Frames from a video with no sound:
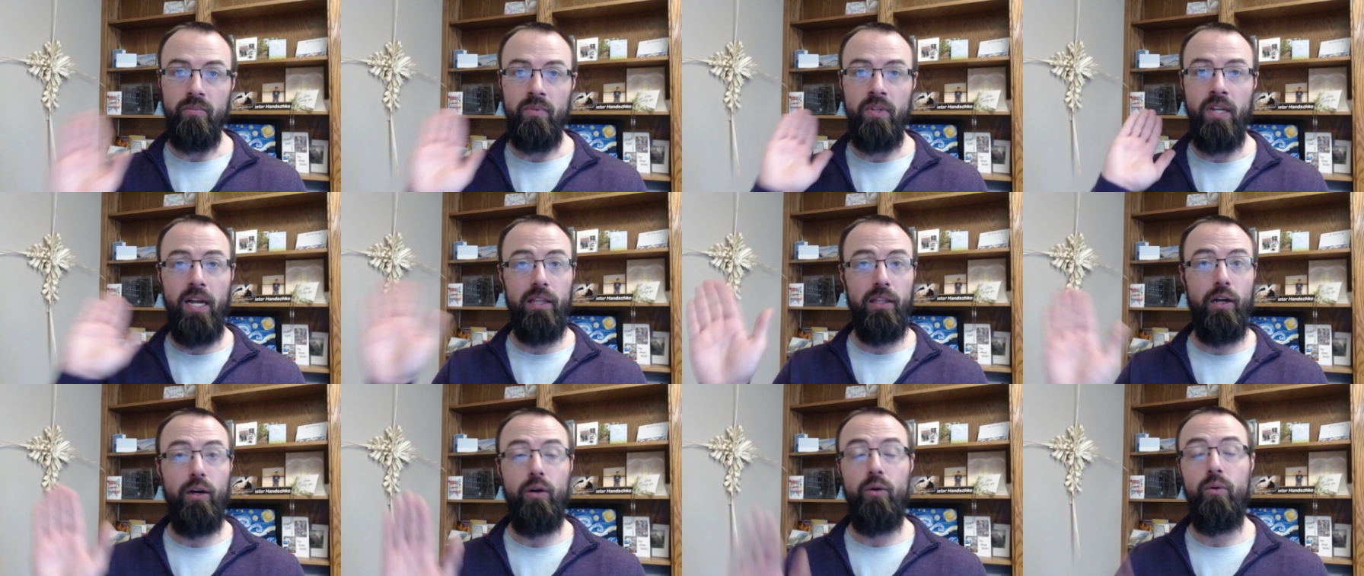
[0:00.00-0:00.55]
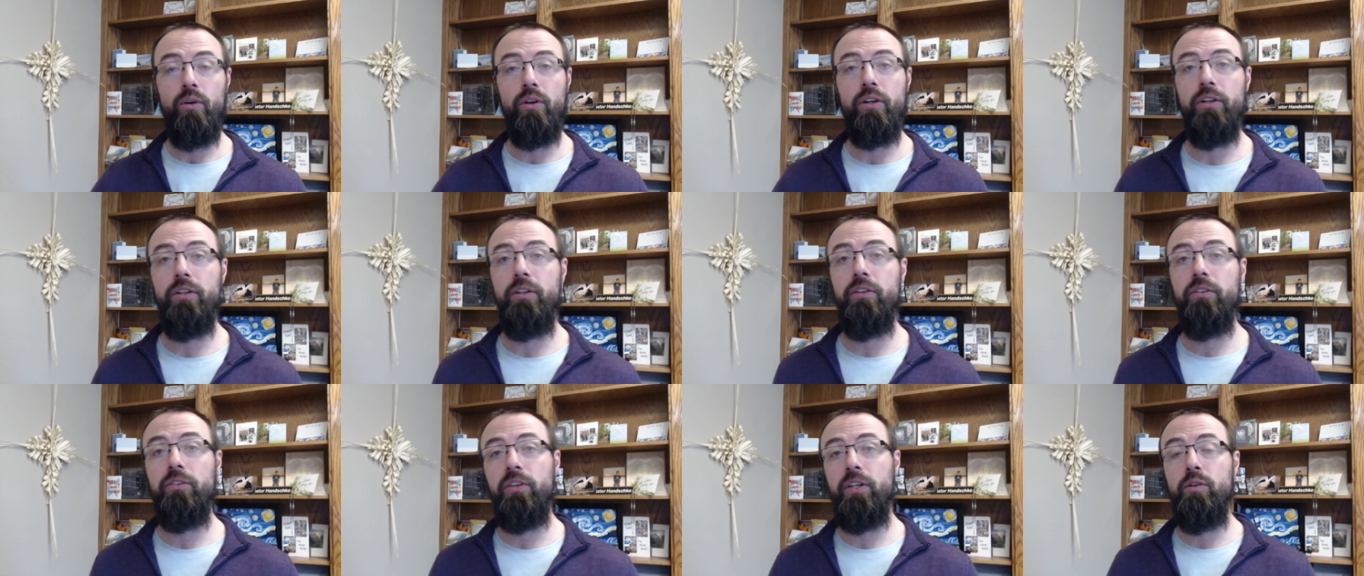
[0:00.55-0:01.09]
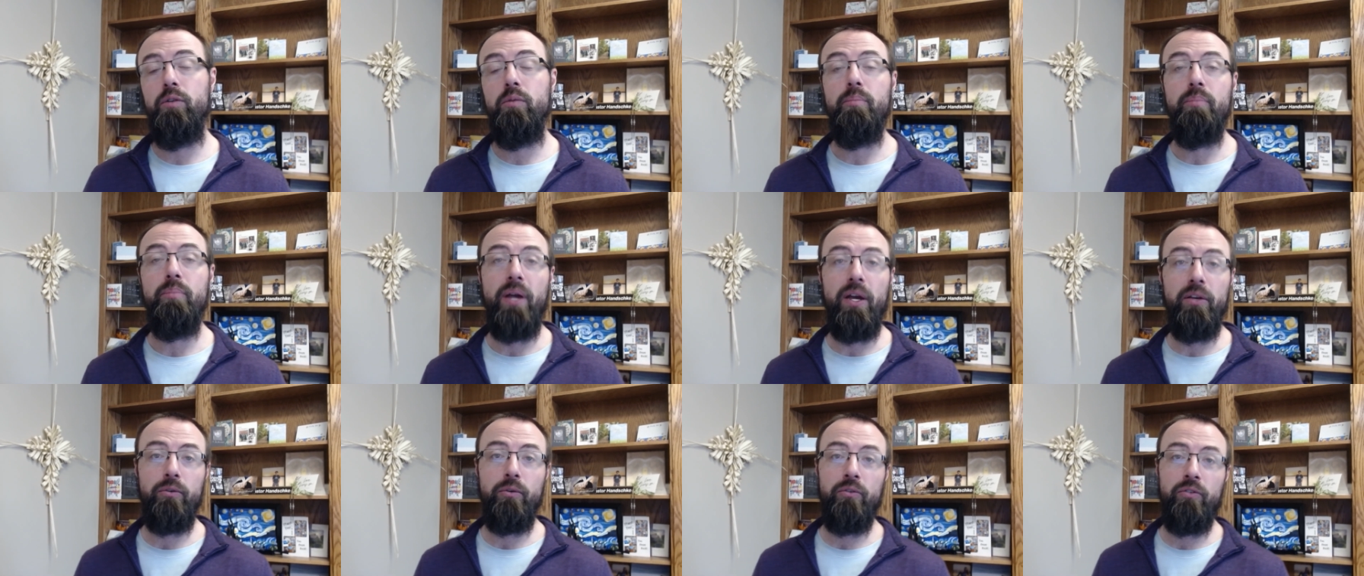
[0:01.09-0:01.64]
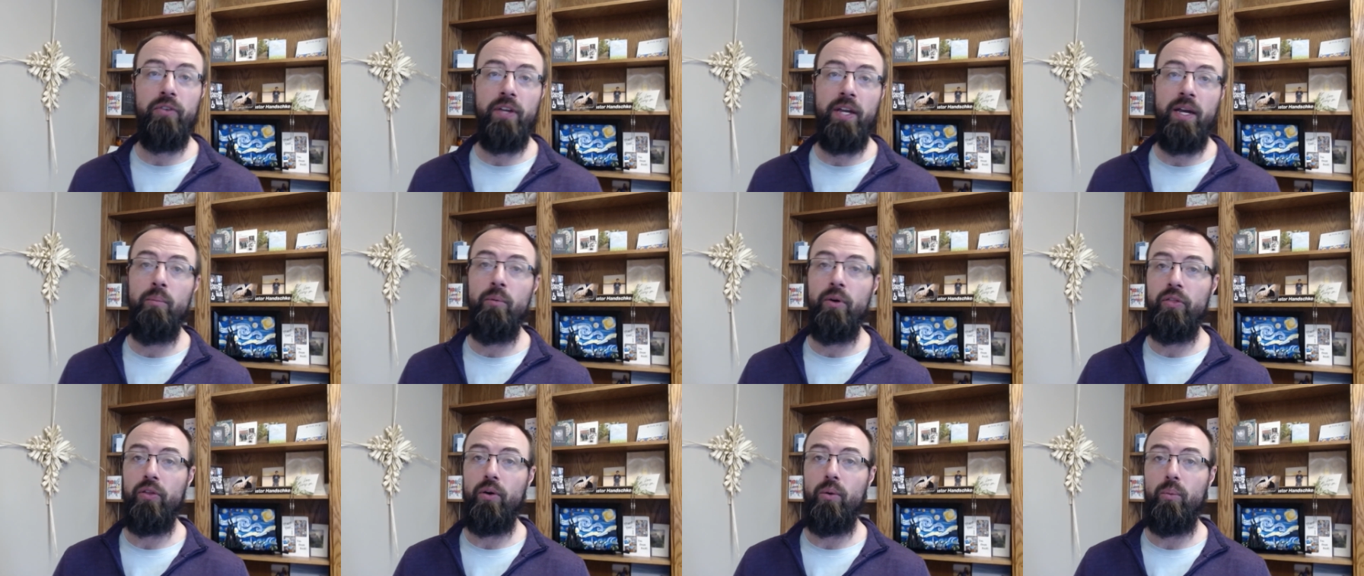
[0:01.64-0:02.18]
Hello, good to see you, Pastor Sam,
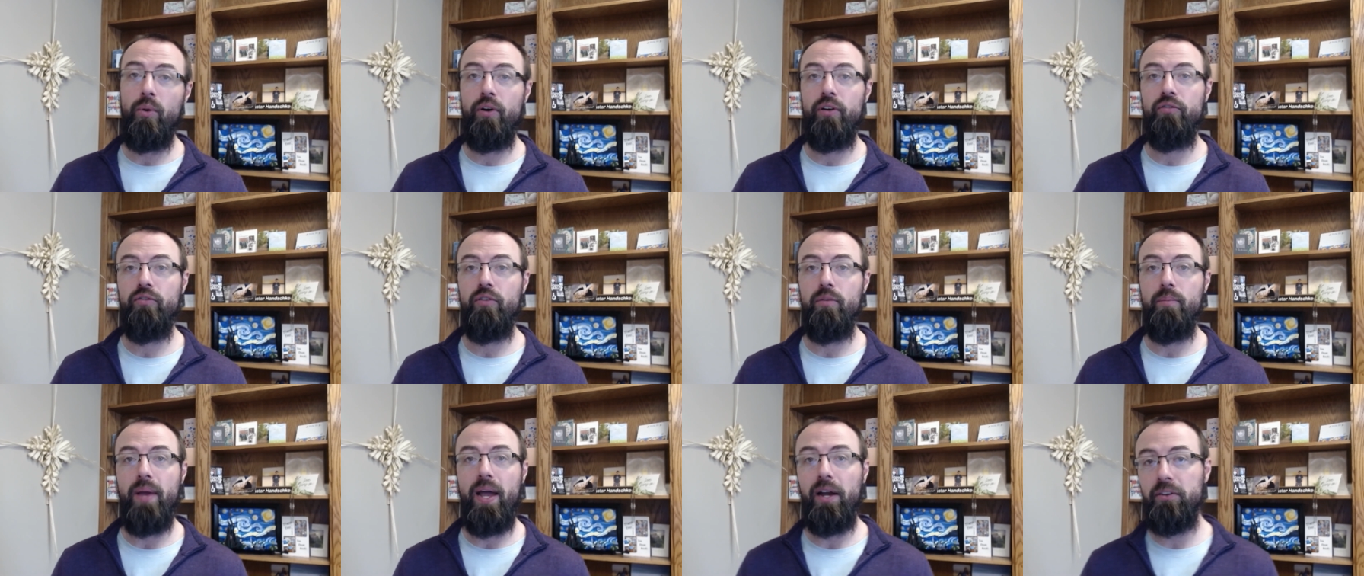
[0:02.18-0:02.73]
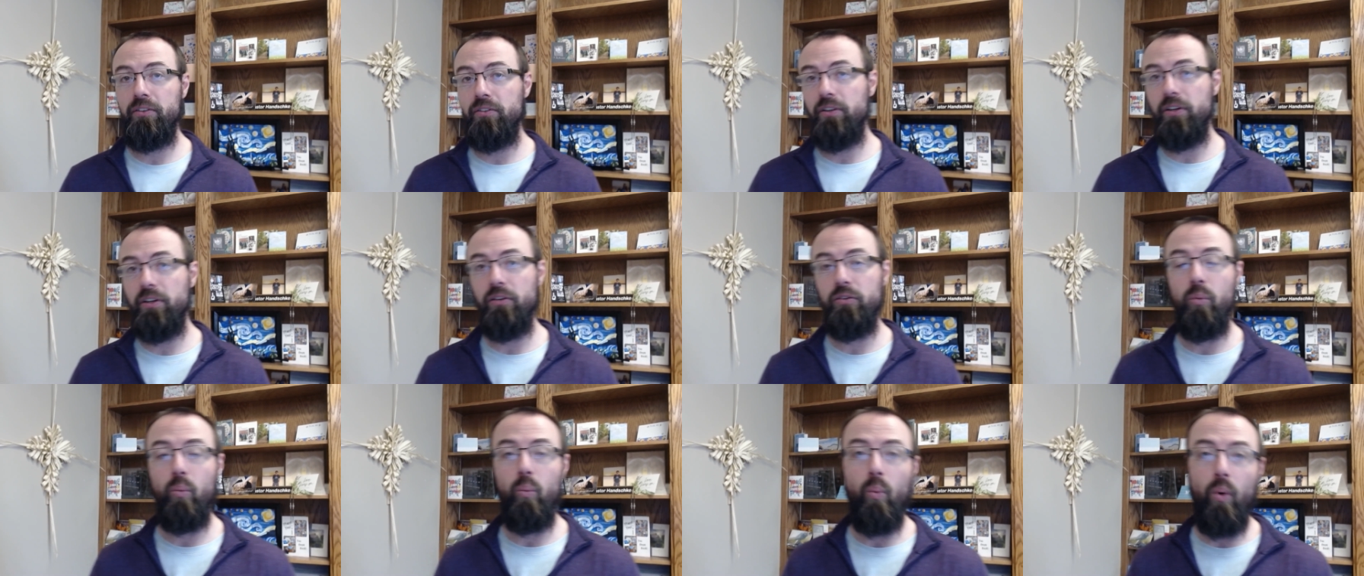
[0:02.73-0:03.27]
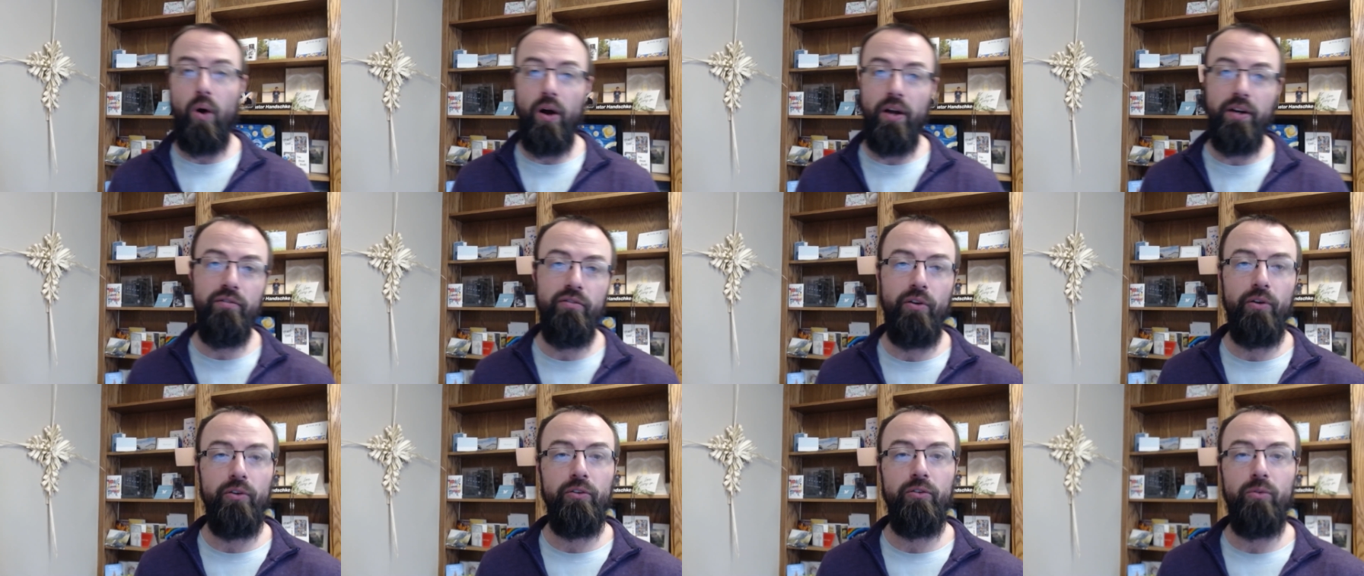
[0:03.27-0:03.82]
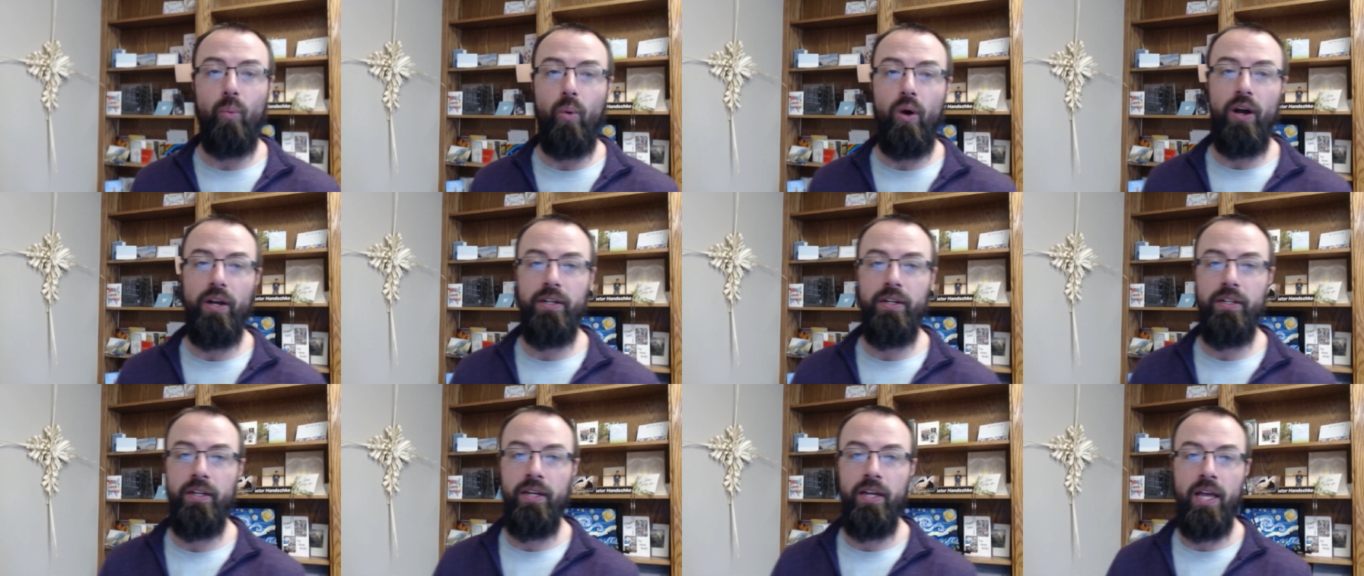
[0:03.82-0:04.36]
with a word from Exodus 1, verse
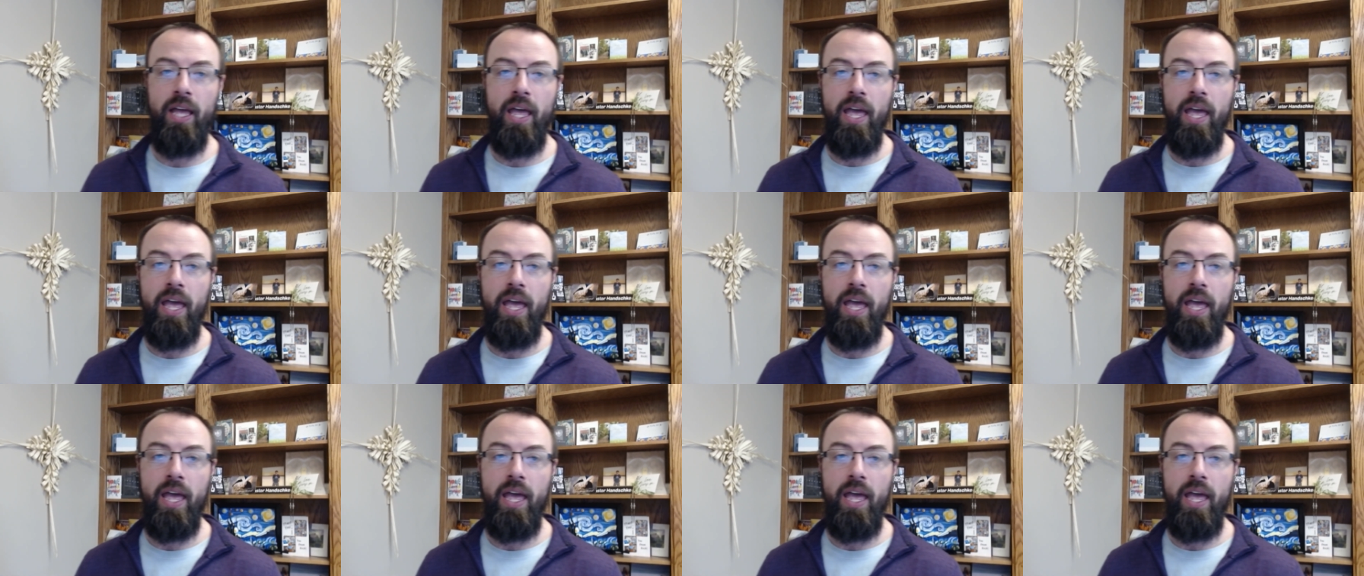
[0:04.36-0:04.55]
1.